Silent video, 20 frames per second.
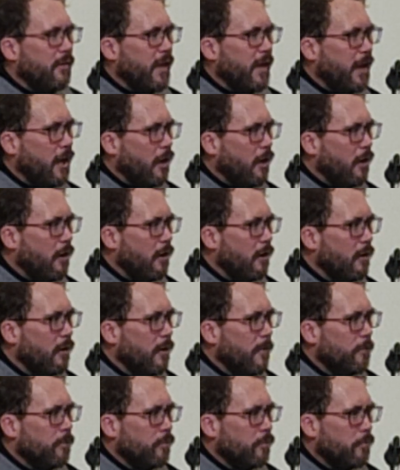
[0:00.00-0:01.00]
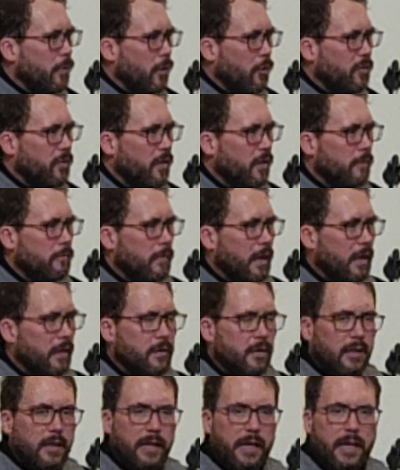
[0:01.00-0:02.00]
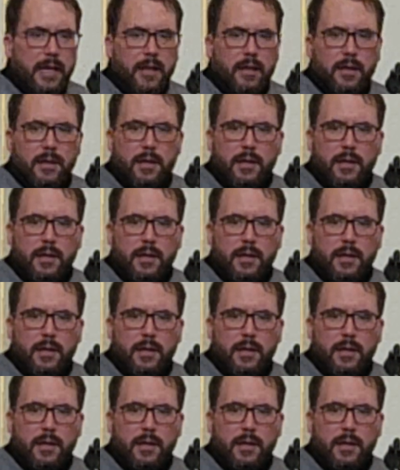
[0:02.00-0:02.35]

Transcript: they are both mentally,